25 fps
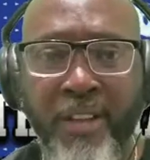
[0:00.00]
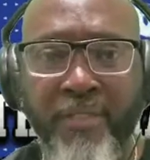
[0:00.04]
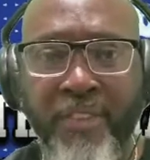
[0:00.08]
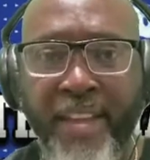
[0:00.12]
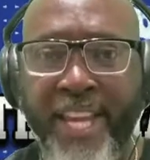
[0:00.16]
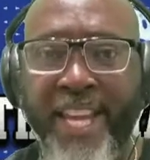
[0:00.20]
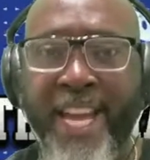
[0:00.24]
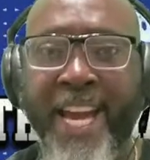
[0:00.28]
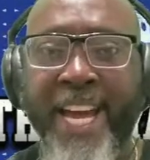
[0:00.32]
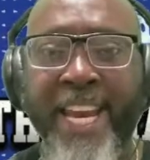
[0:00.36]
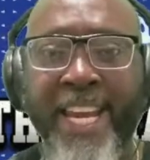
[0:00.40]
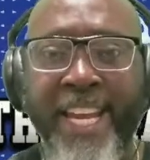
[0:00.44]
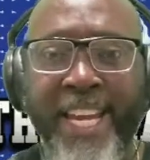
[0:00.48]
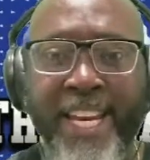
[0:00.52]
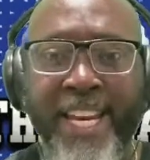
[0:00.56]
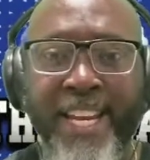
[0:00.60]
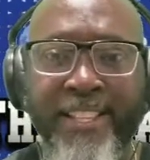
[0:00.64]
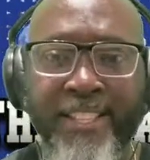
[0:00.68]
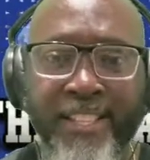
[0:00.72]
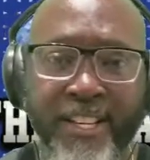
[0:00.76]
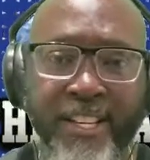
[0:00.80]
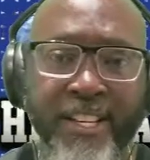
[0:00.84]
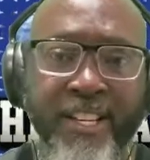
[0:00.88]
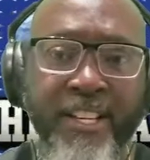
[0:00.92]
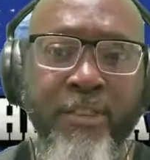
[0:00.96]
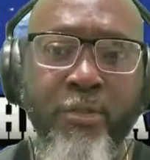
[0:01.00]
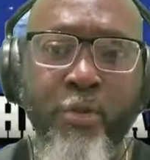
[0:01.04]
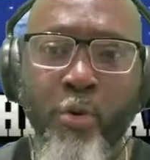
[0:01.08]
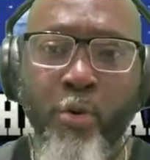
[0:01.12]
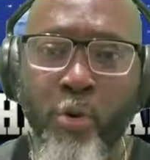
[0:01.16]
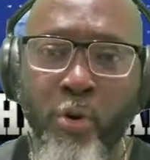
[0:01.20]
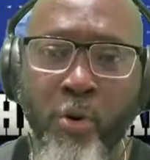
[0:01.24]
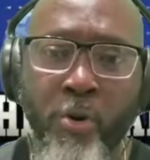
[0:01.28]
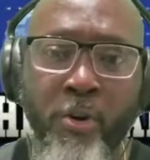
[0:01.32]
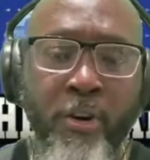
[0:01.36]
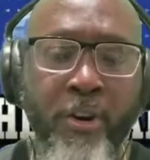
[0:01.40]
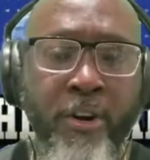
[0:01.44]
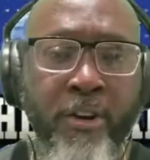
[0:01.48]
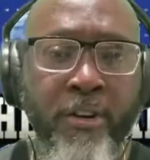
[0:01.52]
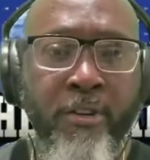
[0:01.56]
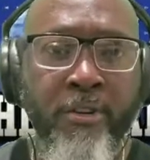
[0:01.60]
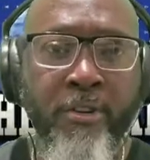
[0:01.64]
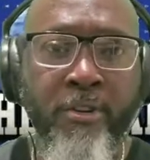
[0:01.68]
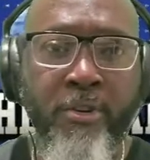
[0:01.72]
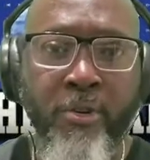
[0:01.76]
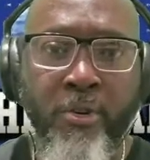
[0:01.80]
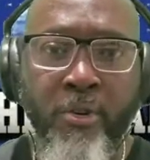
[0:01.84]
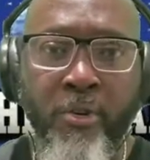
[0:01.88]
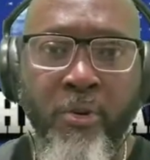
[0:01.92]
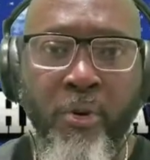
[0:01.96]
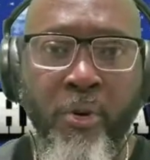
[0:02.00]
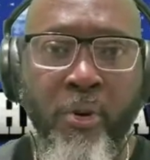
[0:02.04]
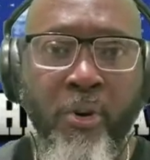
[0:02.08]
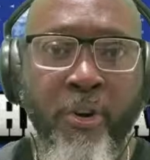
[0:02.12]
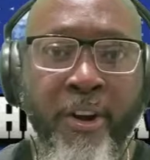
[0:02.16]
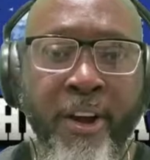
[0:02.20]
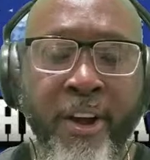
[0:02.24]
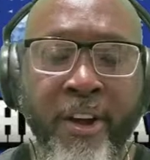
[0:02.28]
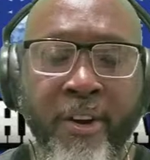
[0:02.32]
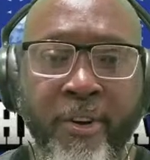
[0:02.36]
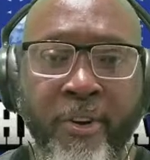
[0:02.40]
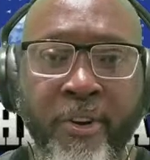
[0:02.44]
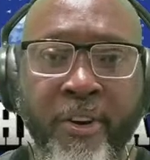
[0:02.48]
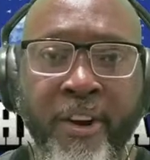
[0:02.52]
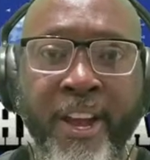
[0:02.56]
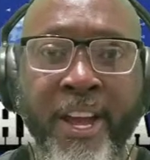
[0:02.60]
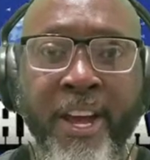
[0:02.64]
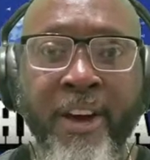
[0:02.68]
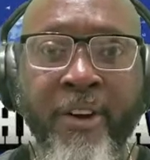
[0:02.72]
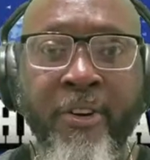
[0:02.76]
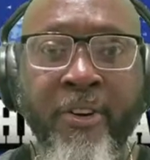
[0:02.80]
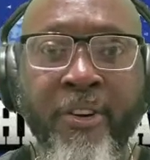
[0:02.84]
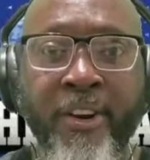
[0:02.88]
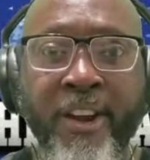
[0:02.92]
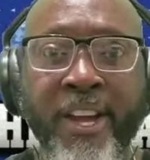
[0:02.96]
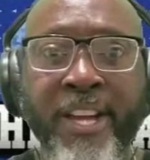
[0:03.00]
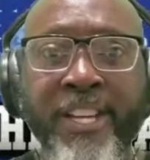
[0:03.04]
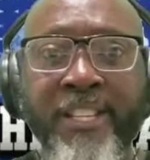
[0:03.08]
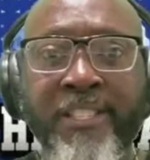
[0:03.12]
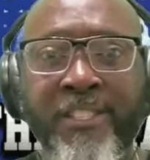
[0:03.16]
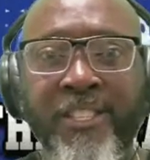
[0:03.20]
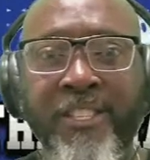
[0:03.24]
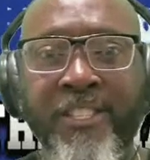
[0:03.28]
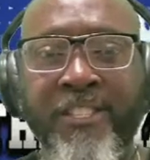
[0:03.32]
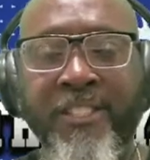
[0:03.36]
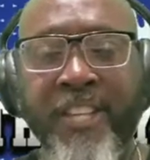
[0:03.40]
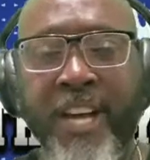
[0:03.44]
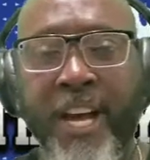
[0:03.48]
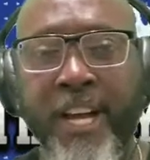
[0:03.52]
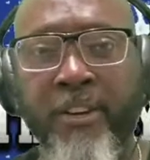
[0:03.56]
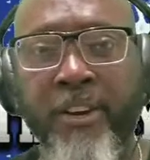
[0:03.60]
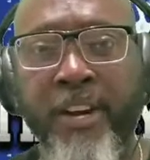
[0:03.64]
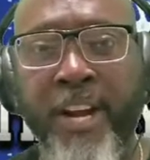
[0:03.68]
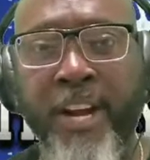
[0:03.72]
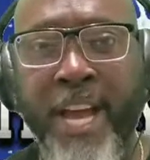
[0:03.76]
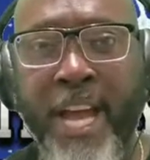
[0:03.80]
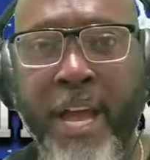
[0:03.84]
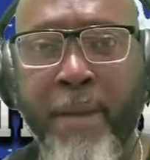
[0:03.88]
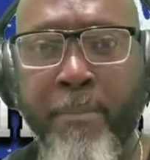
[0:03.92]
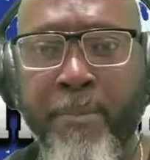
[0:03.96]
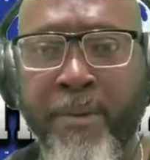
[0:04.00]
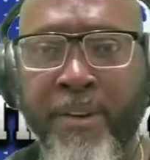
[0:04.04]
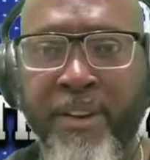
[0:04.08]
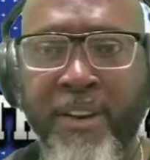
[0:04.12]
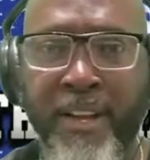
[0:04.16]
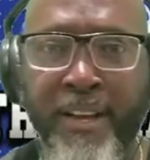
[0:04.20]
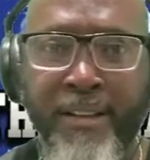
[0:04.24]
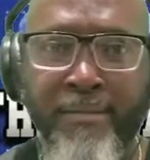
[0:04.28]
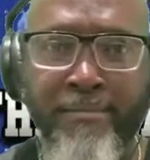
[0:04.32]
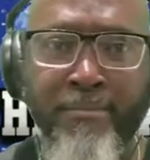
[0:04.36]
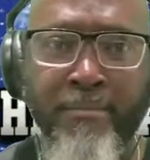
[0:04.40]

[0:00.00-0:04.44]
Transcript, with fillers: They got to get it done, or or or or it's just not going to happen.